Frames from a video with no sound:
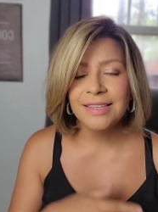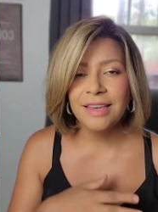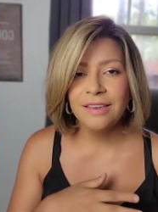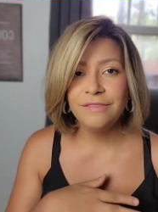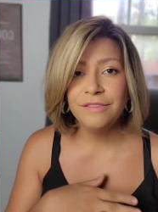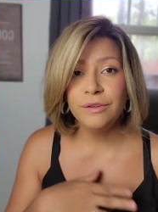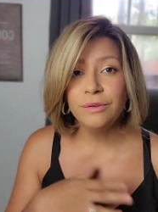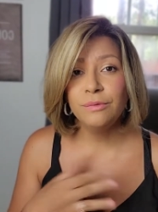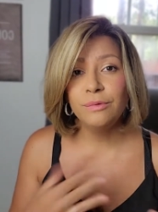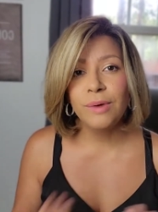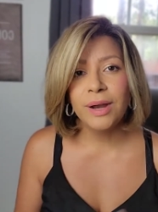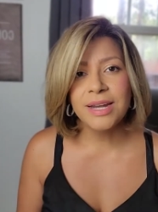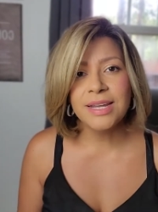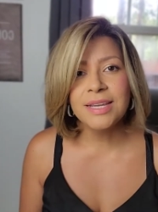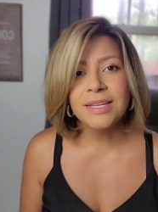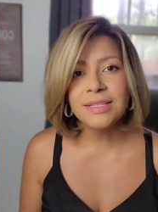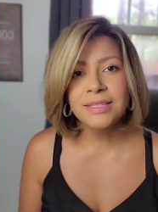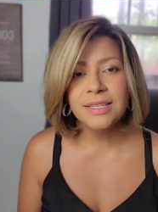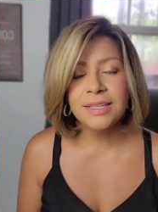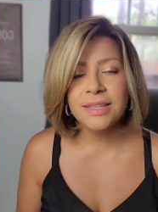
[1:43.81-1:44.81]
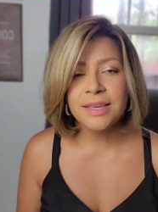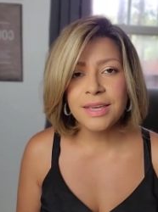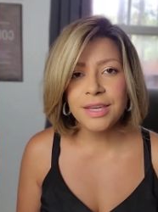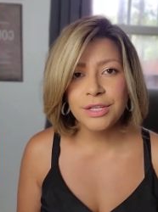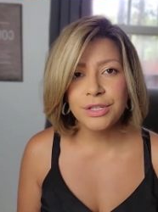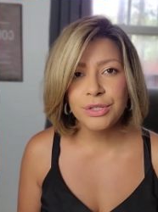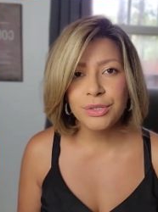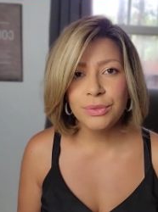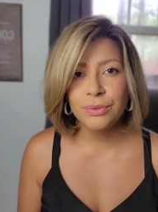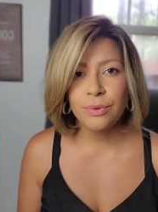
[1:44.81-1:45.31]
if you're running into the
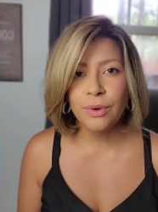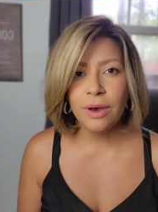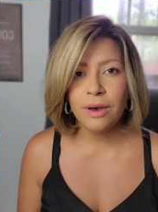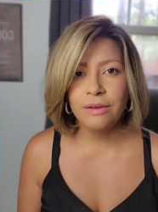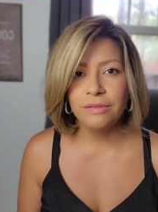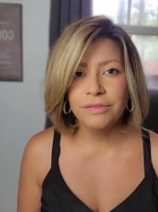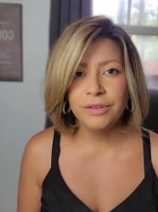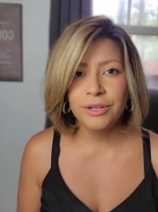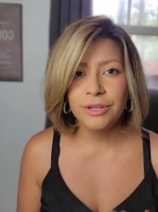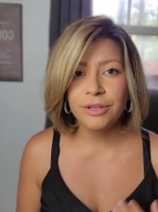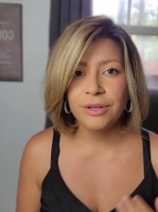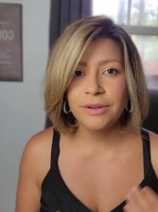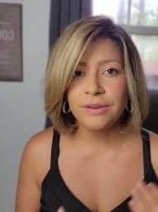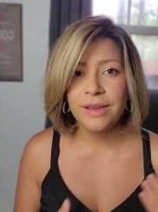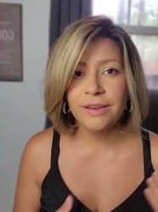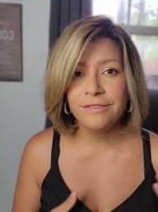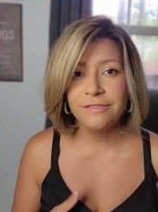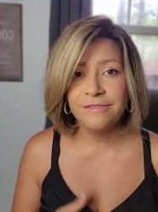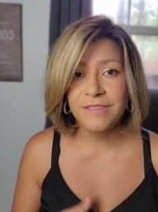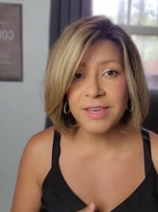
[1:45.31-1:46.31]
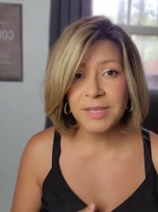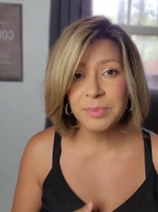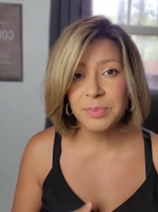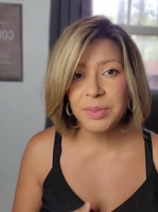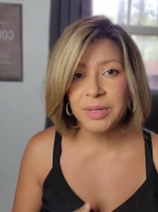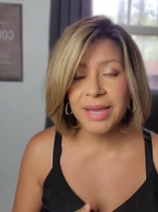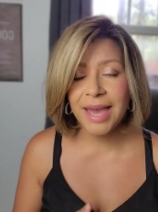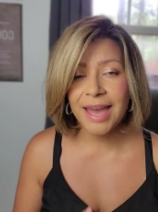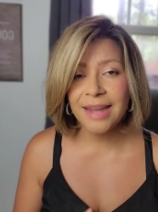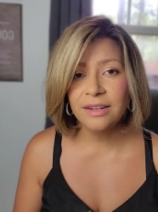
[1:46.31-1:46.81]
issue of your
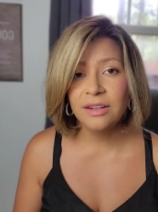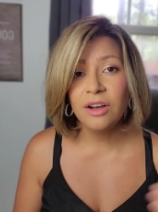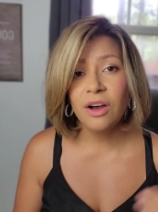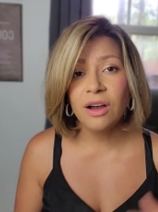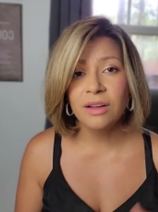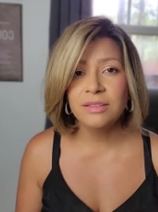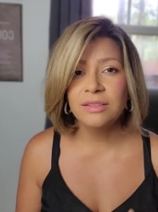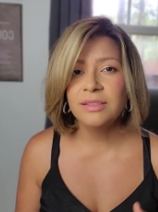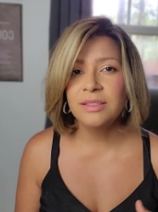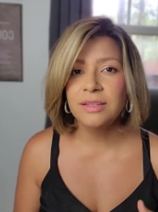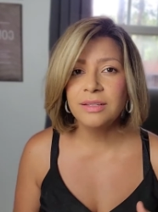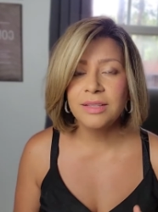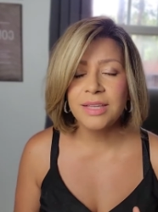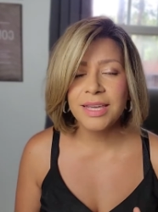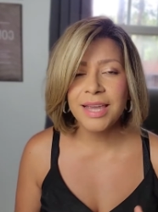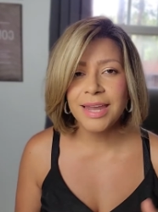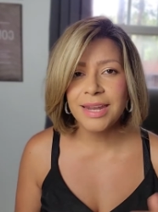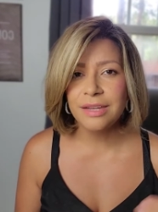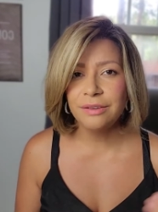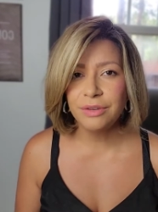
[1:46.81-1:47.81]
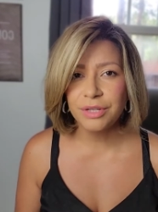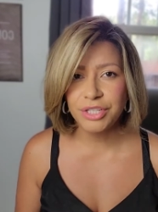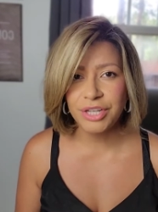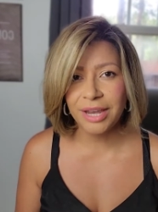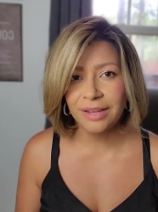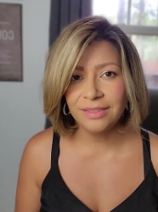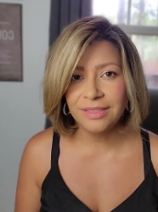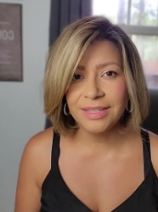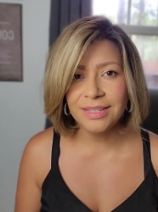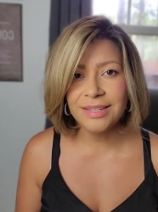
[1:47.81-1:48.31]
Facebook ad constantly getting
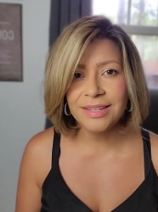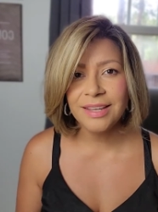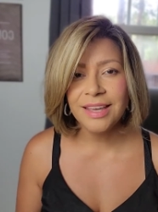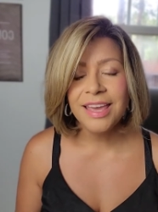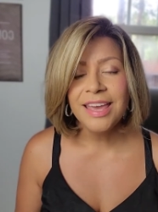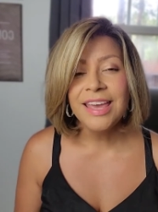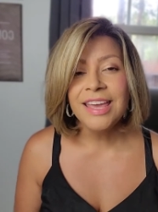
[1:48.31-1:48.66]
rejected,